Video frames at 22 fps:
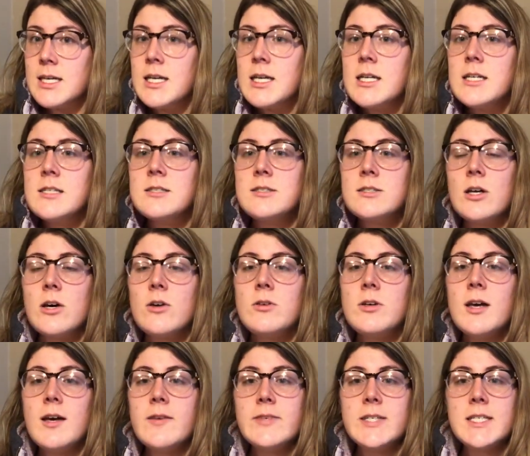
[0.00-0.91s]
So
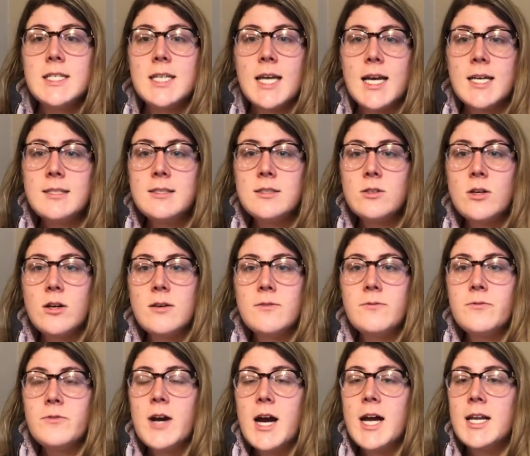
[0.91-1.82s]
you have a test on
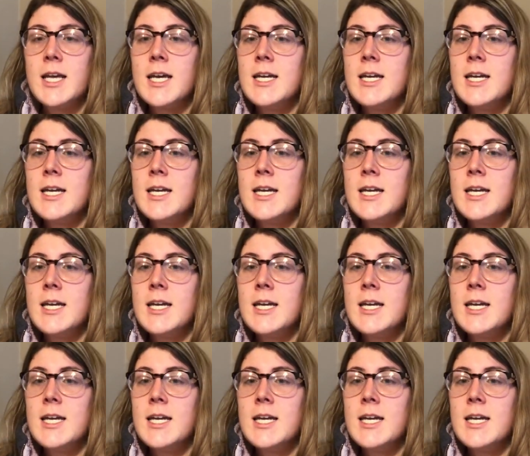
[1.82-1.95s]
Friday.